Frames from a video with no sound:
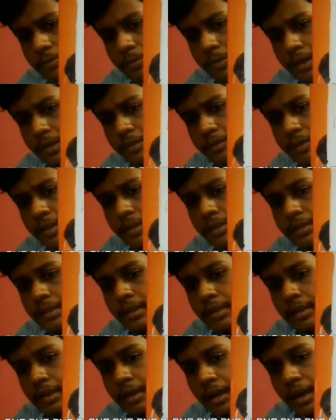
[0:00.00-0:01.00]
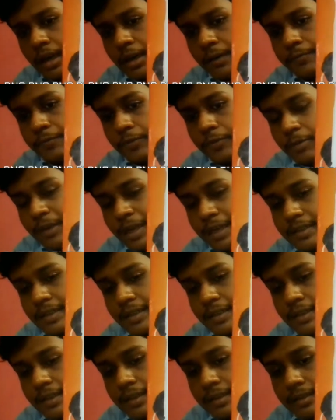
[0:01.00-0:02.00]
by which harmful
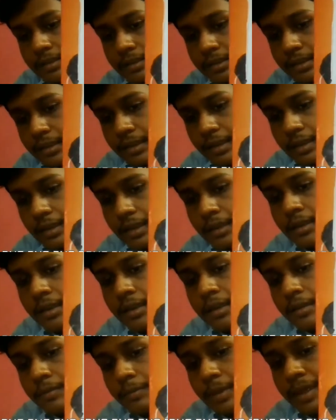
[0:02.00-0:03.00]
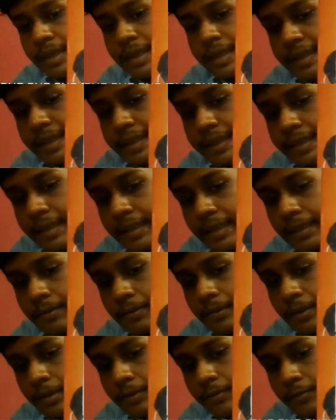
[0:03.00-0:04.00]
bacteria are killed by heating
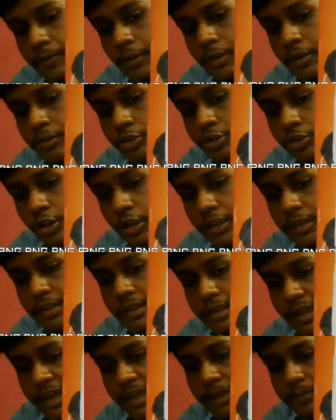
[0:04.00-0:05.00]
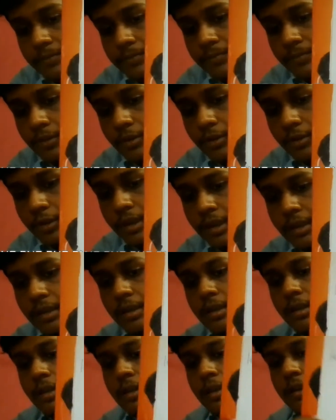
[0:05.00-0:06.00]
for short time. Okay,
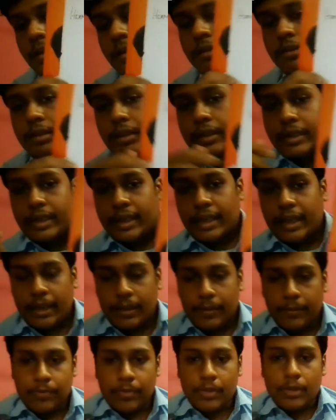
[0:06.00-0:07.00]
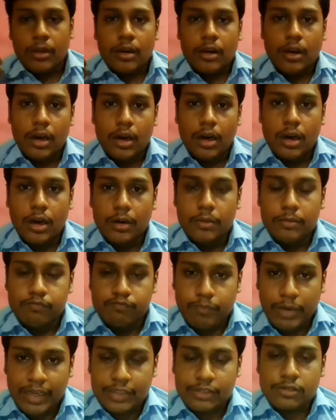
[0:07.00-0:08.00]
the name of
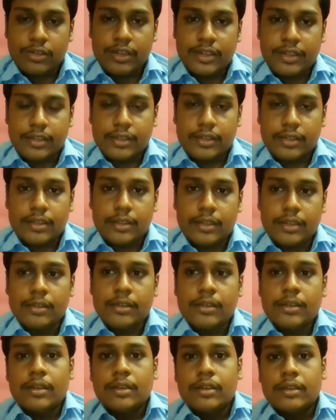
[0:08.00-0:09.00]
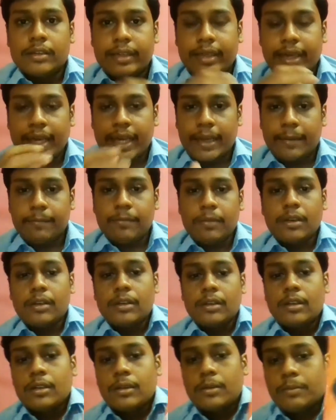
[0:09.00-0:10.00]
pasteurization named
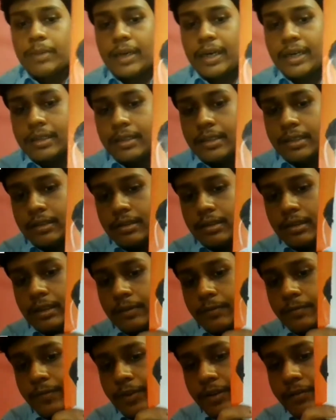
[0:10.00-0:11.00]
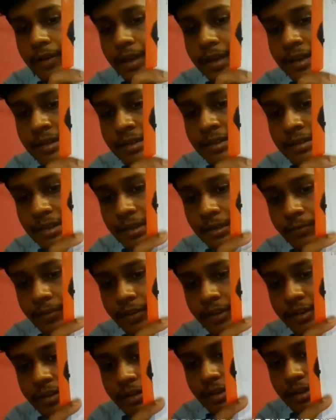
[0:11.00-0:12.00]
by its
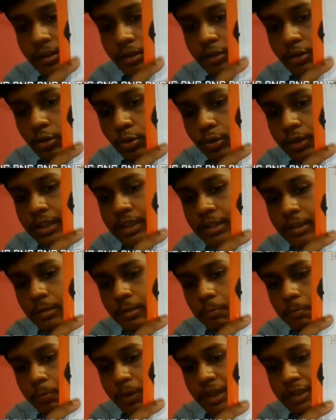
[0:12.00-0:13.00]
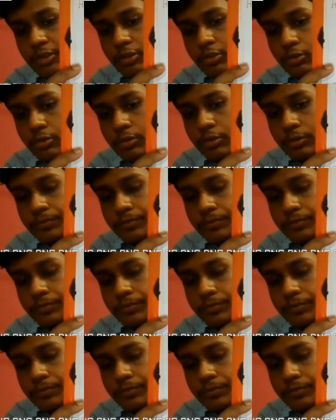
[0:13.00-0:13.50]
inventor Louis Pasteur.